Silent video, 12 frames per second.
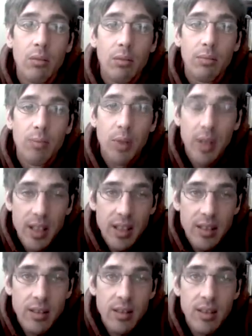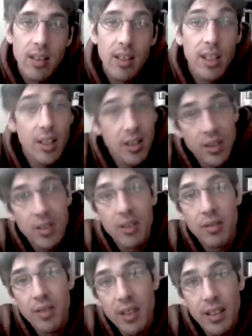Putting this innocent
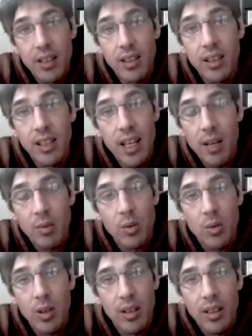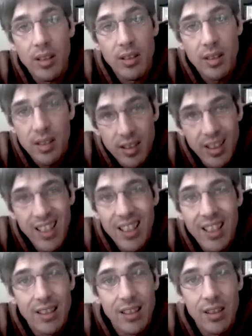civilians in camps where they're
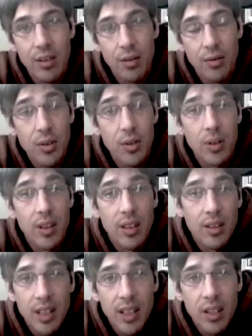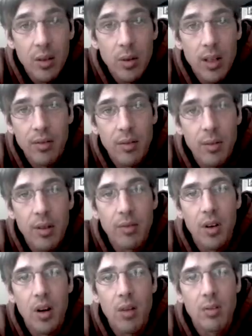diseased and no food and they're taken away from their
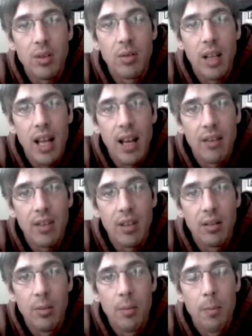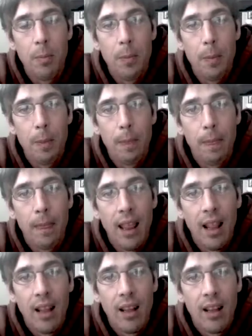farms and what have you.
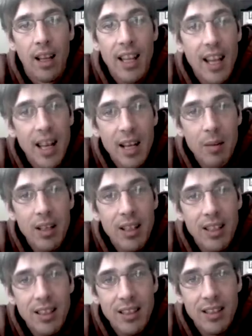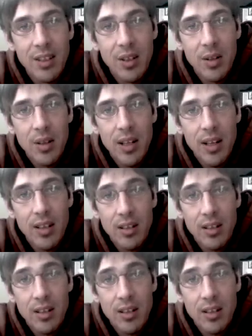And then anybody that doesn't go there is